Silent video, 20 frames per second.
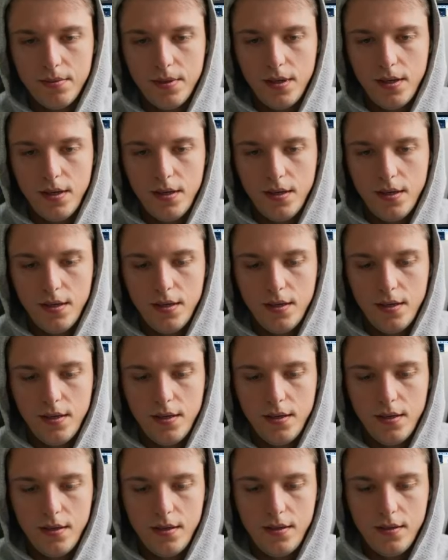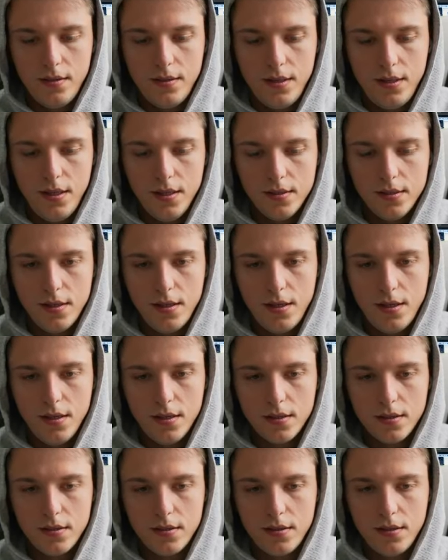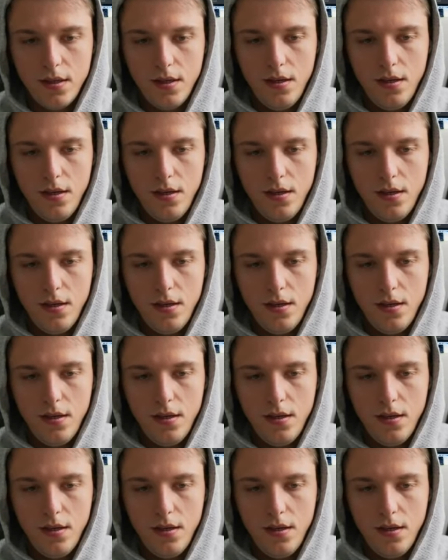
TSX,